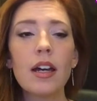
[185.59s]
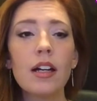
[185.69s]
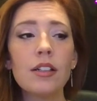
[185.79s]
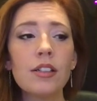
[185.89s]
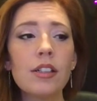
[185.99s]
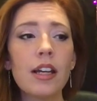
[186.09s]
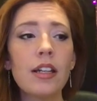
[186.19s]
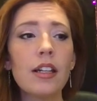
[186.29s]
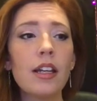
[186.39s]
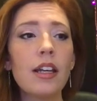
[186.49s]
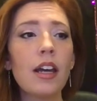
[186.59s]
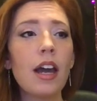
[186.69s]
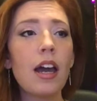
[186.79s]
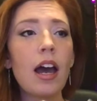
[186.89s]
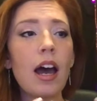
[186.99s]
Understanding
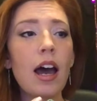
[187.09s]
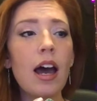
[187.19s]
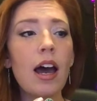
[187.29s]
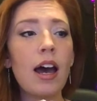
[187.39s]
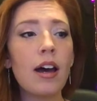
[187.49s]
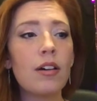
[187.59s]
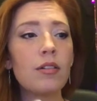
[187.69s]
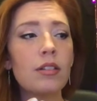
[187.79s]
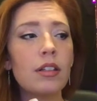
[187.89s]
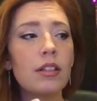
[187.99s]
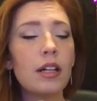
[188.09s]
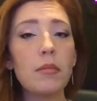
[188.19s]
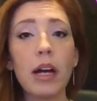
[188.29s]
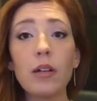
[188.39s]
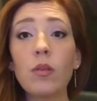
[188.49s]
how their
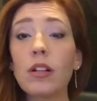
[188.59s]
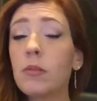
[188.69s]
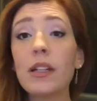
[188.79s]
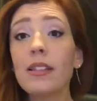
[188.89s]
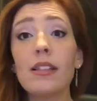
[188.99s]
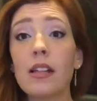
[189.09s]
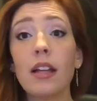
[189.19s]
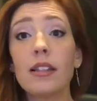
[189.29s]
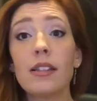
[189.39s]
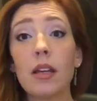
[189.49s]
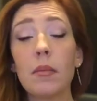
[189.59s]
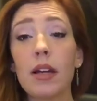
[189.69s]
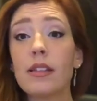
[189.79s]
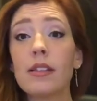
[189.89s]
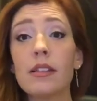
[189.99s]
mind works, because it's not the same
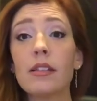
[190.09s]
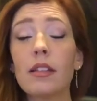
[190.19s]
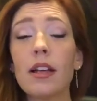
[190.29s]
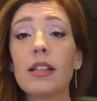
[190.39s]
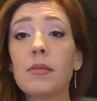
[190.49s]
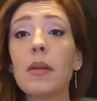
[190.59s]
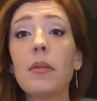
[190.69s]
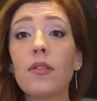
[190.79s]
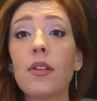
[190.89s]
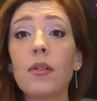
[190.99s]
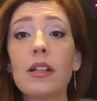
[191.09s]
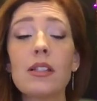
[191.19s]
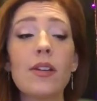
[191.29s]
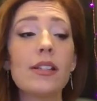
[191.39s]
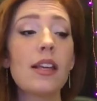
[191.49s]
as maybe for the
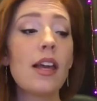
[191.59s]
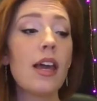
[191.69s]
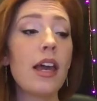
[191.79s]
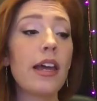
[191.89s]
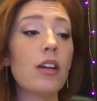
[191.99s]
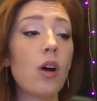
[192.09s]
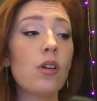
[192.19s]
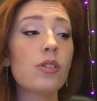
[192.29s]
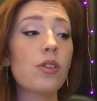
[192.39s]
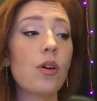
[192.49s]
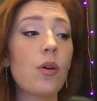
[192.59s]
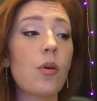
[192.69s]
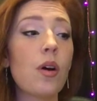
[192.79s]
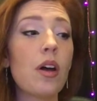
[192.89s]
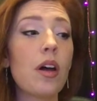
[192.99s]
rest of us, and
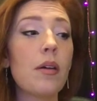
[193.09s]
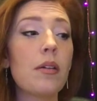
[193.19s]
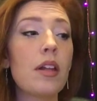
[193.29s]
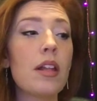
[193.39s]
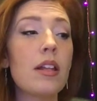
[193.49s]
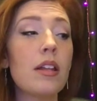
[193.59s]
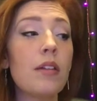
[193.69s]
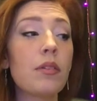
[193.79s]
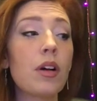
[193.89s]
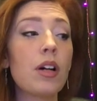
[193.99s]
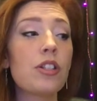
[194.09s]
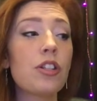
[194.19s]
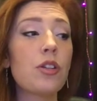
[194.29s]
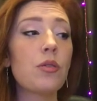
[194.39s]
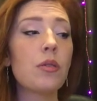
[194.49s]
also in regards
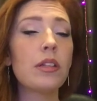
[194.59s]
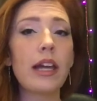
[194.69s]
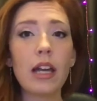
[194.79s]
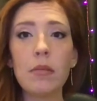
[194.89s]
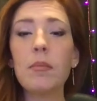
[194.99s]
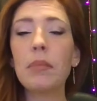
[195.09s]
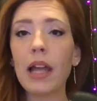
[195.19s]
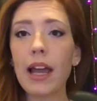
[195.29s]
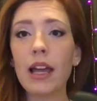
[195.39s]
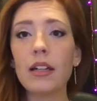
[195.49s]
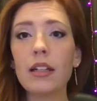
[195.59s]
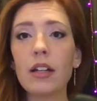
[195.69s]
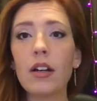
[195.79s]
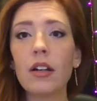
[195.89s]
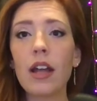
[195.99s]
to laying up a plan
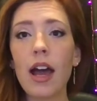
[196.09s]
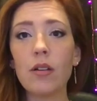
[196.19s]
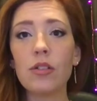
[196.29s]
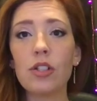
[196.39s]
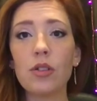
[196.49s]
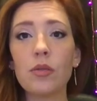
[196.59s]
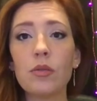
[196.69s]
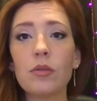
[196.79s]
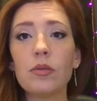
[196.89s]
on how to